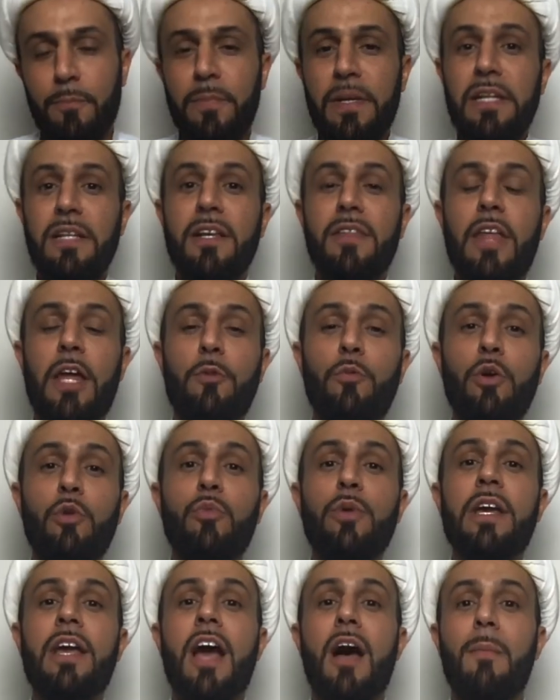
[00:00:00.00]
Meaning that when
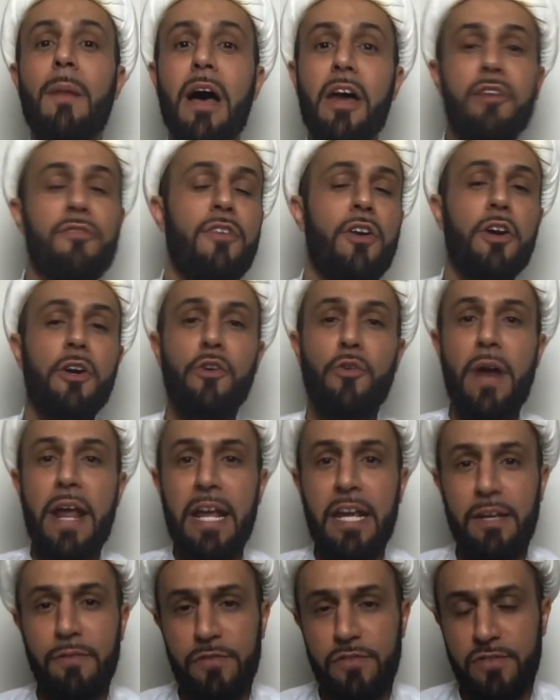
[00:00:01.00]
we come out of our
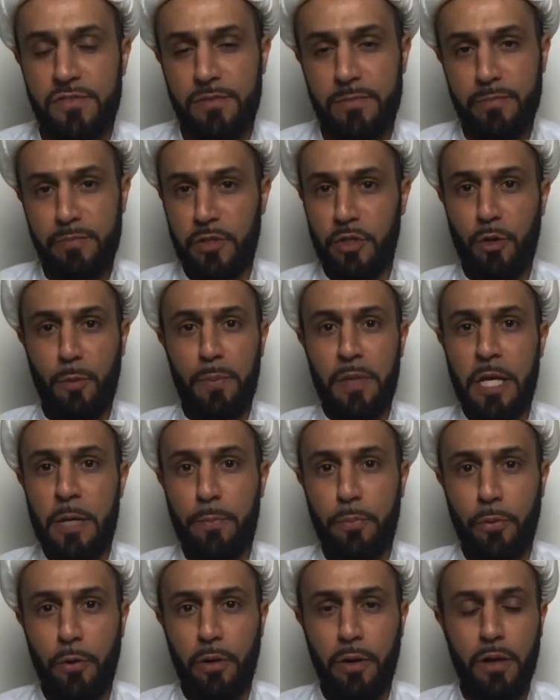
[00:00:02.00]
graves, you know,
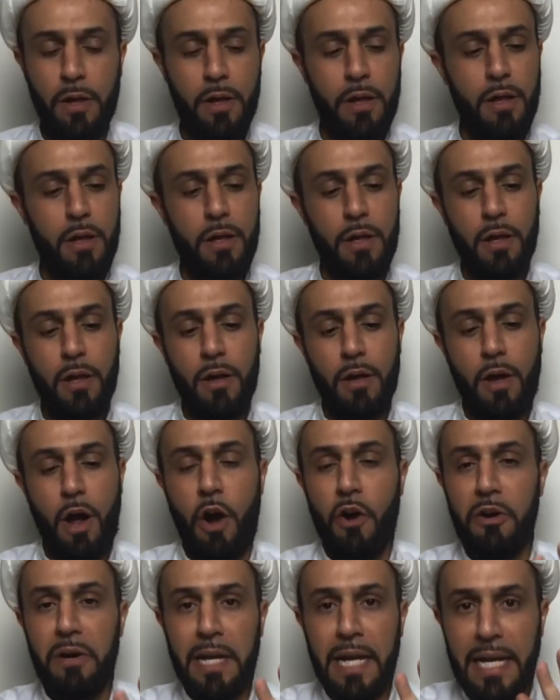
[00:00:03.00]
people
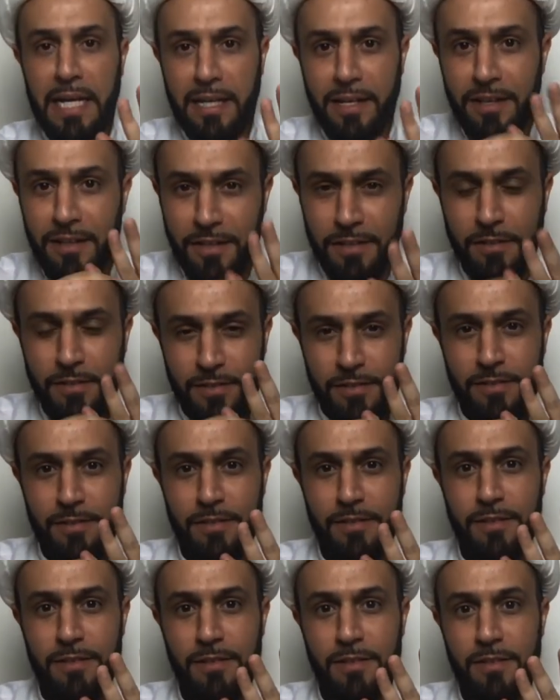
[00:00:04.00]
are naked,
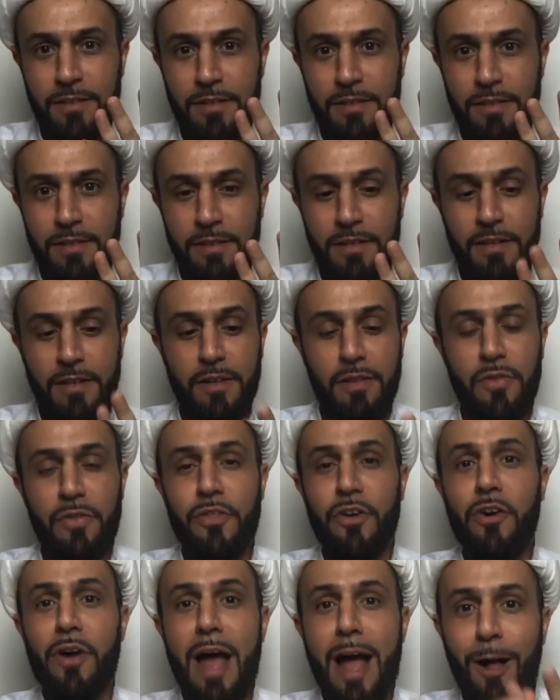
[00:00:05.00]

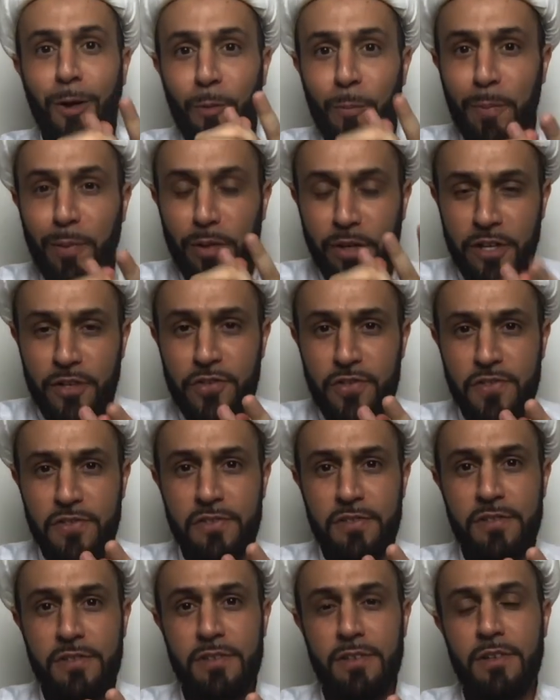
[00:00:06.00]
they're
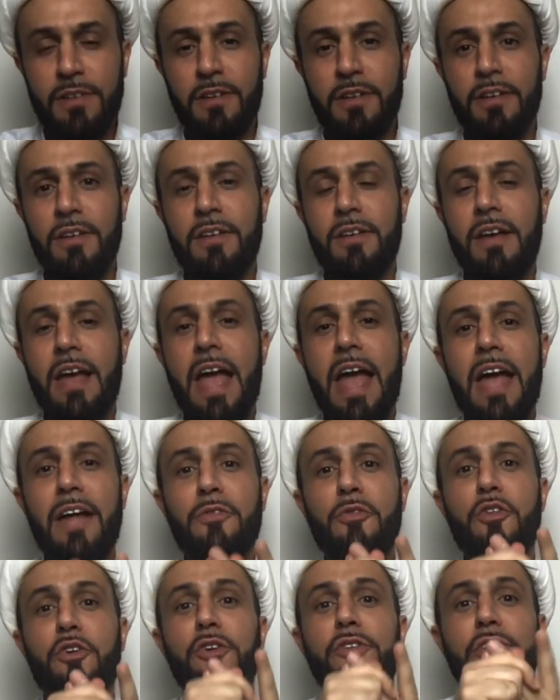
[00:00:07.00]
helpless,
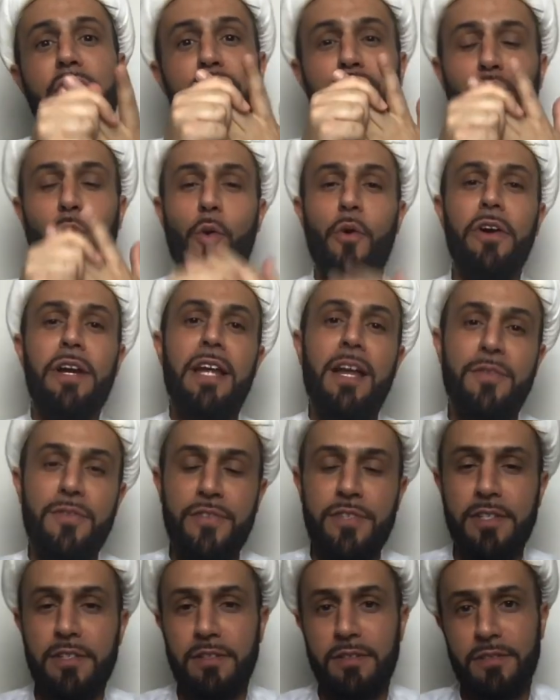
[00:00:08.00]
and they're
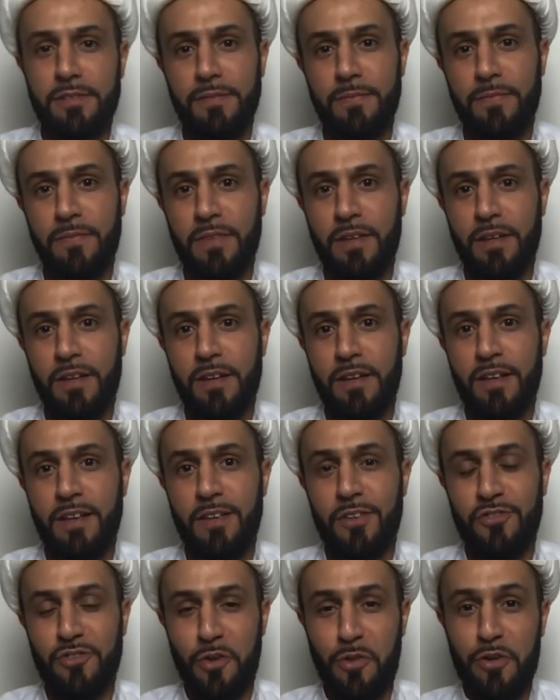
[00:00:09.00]
disoriented.
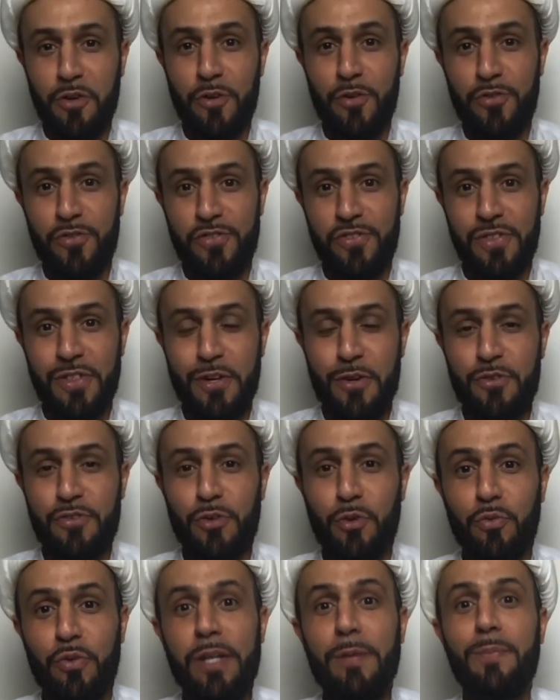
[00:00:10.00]
So there is
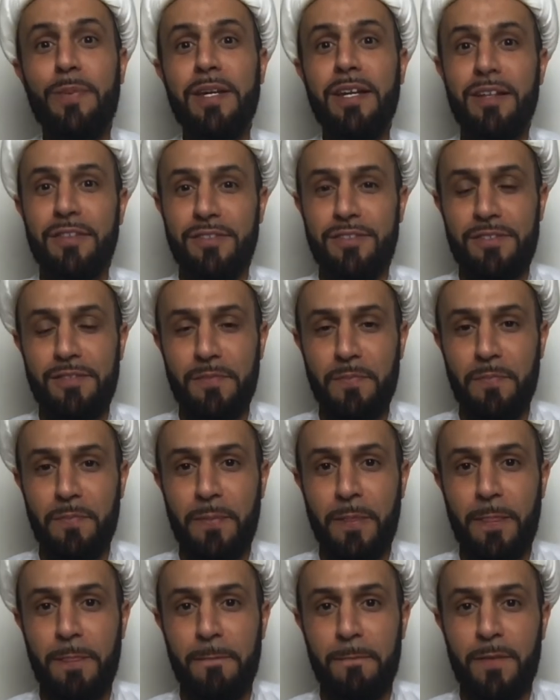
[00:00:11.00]
a repeat.
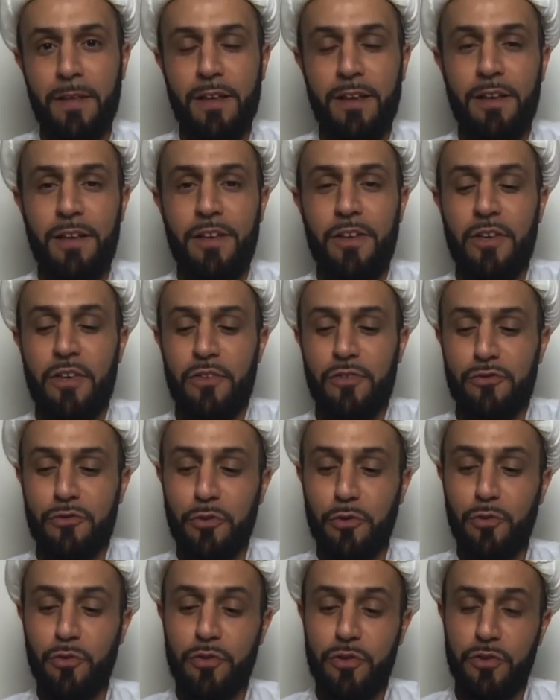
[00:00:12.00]

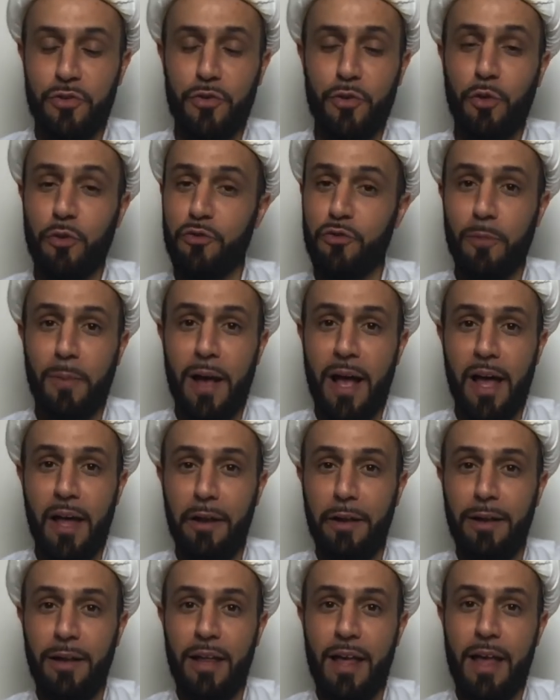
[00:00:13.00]
So, you know,
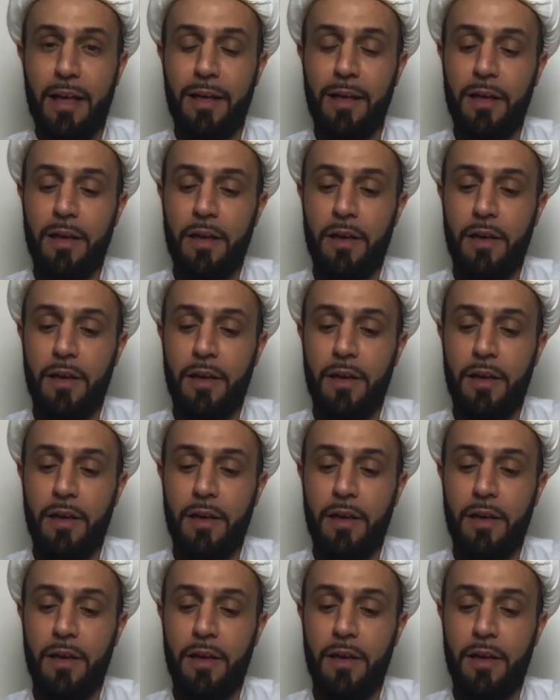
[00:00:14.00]
subhanAllah,